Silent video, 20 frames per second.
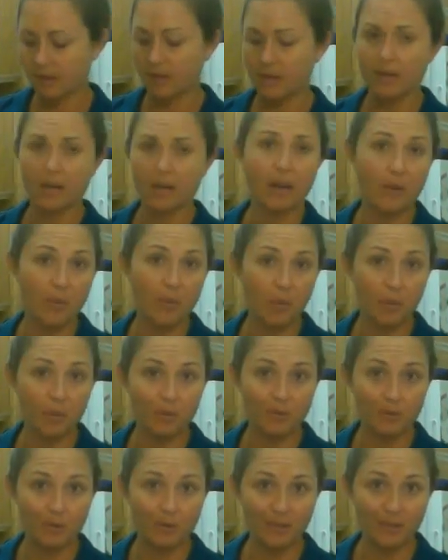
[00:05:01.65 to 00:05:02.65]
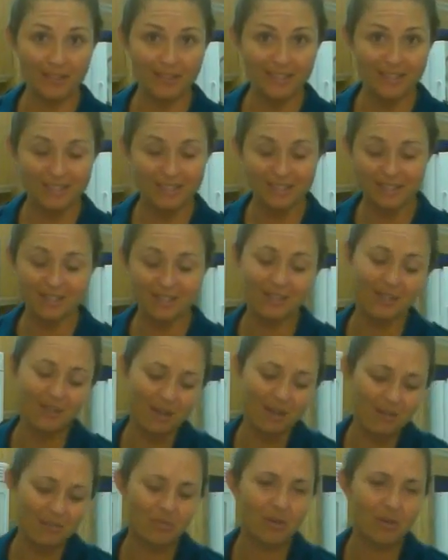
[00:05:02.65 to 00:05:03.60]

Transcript: I'm the one who's doing the dishes, so I'm pretty